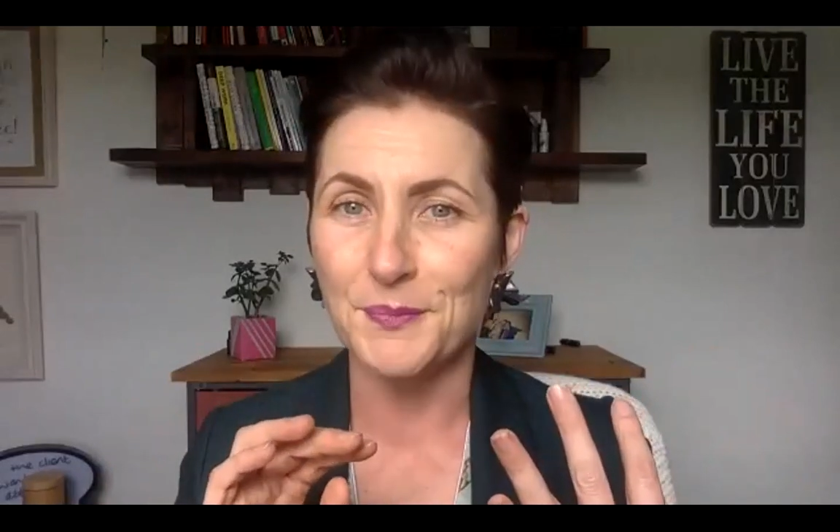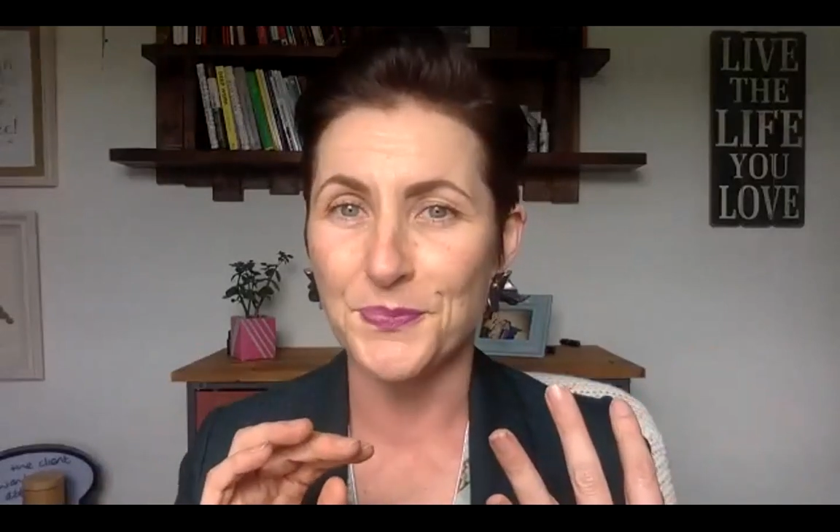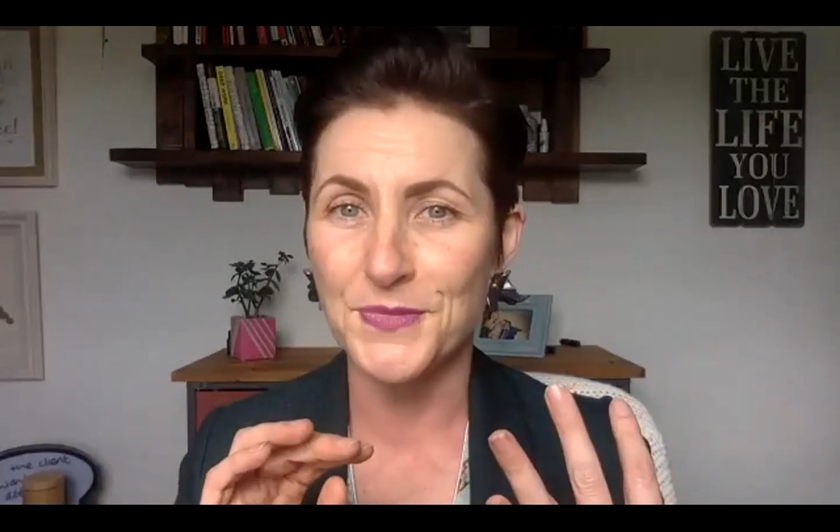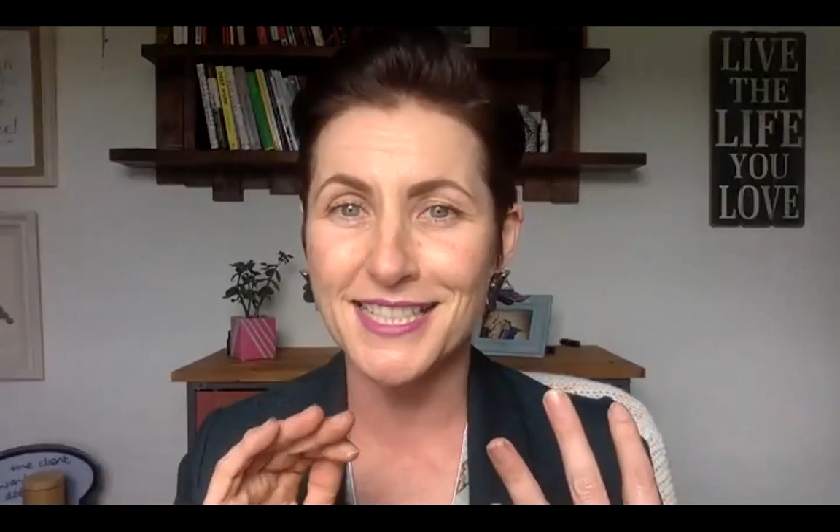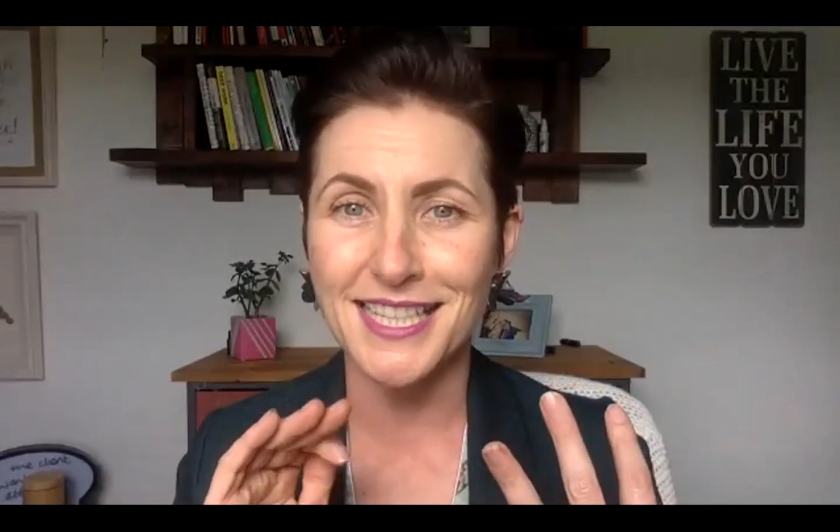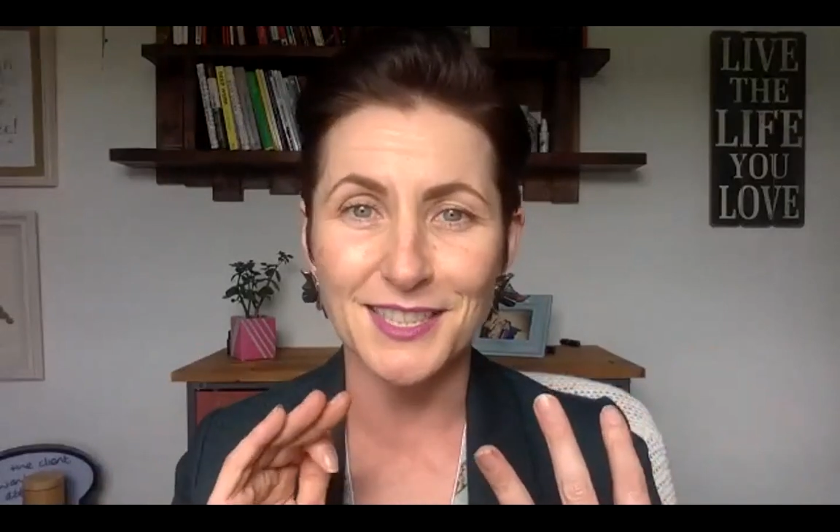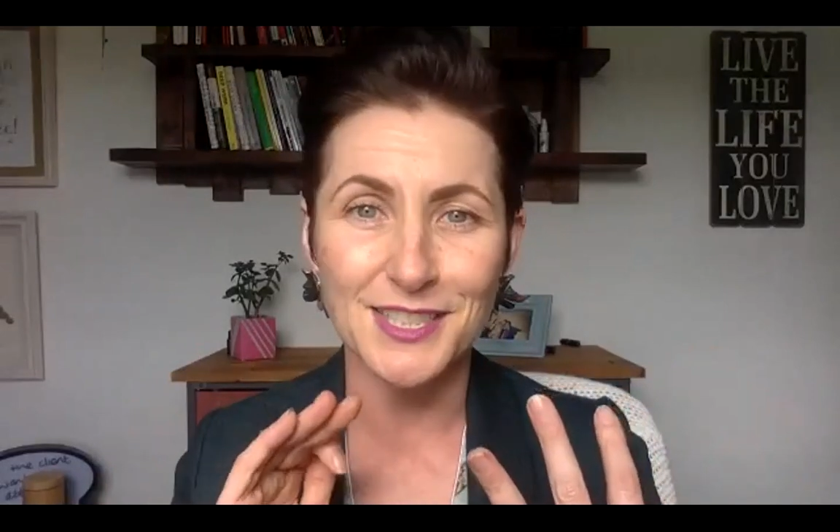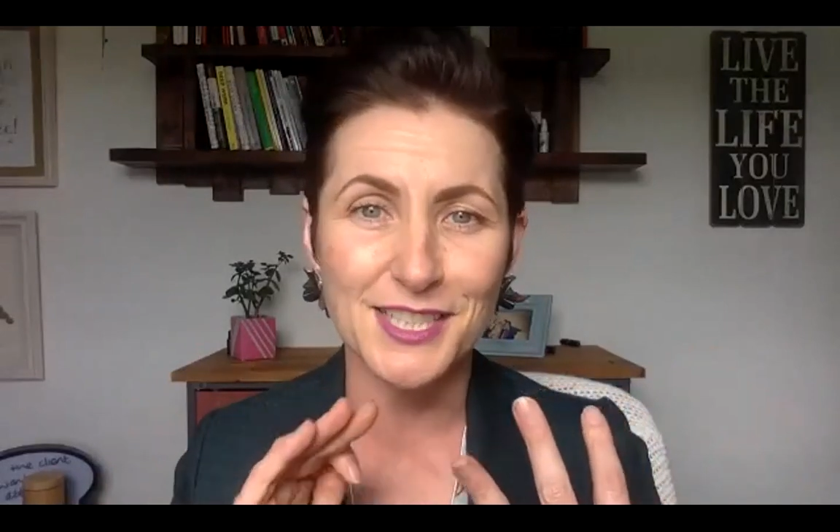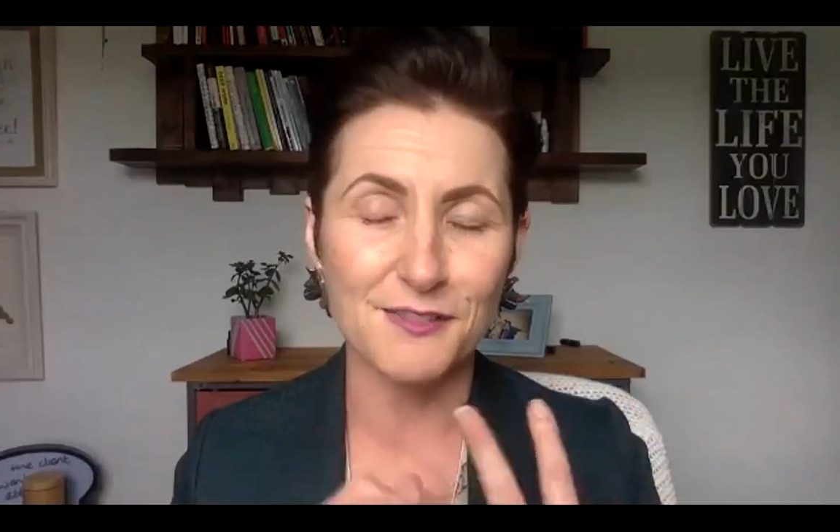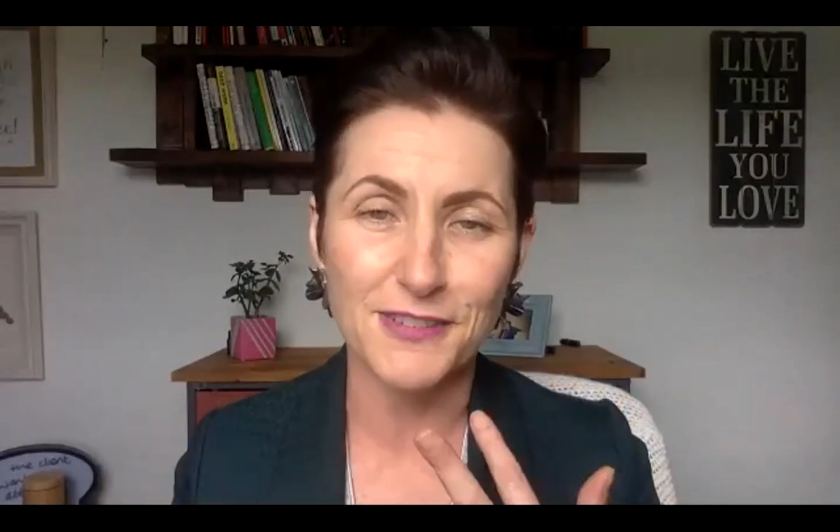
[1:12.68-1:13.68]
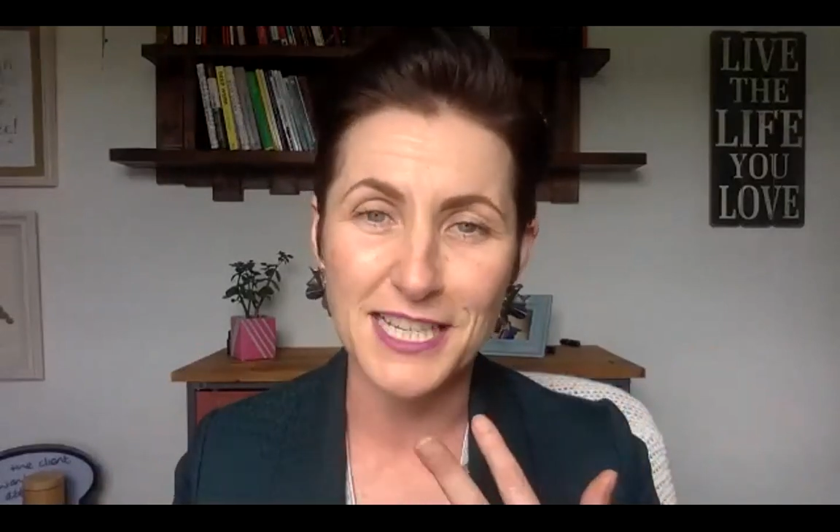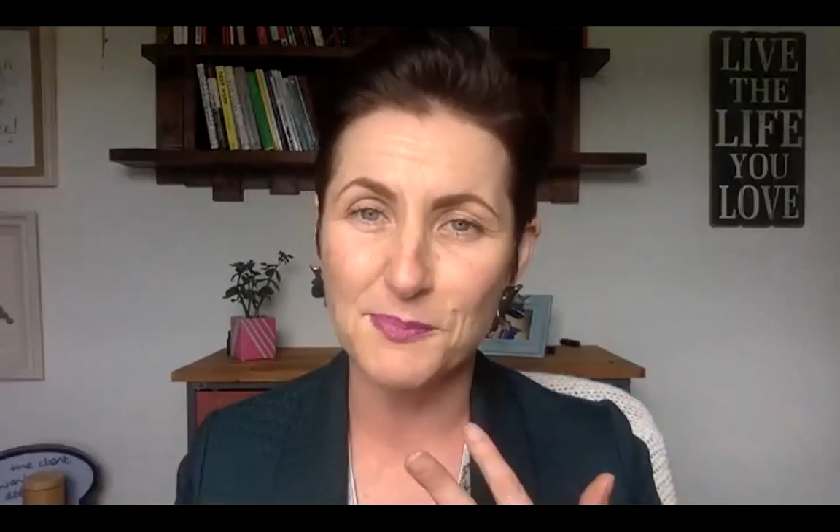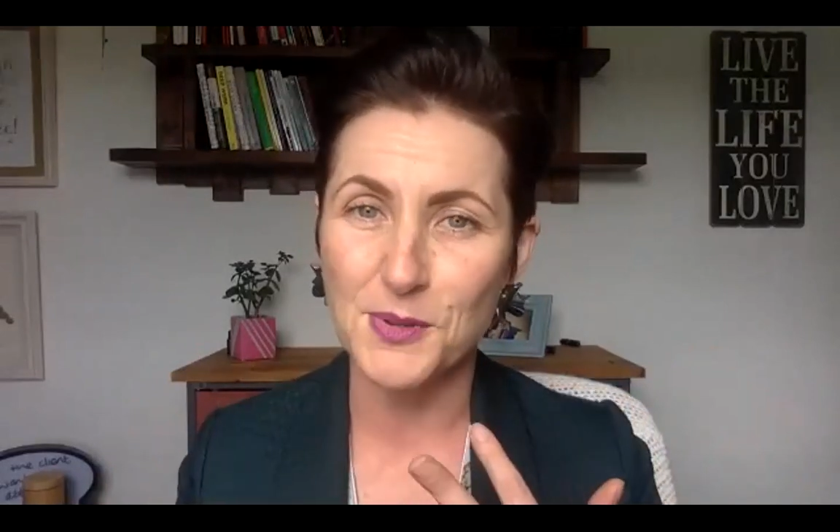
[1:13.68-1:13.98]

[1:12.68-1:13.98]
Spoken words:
skills and Facebook